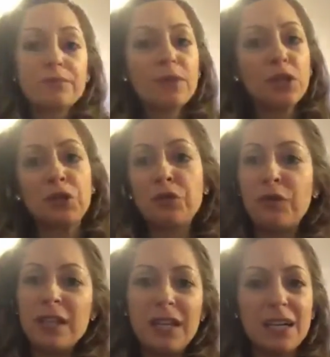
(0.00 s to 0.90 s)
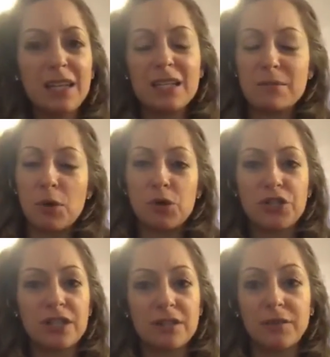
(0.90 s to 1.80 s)
You're feeling these
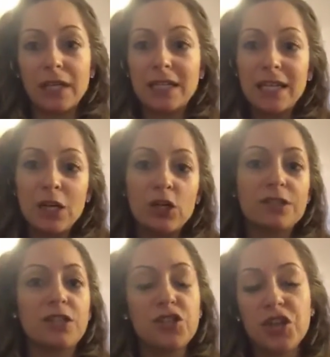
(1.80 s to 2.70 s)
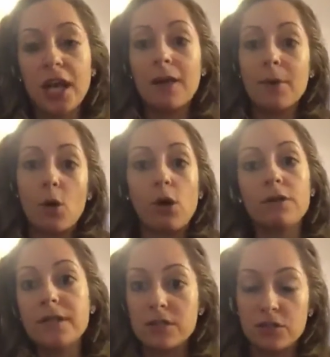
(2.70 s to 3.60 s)
emotions of like guilt and shame, and all
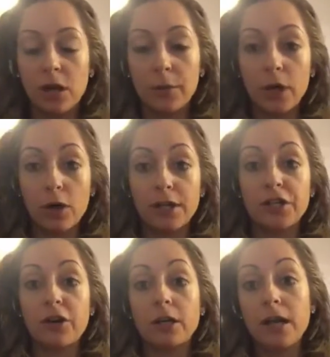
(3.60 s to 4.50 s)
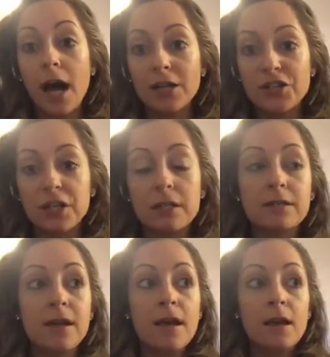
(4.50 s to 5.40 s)
of this is going on in your unconscious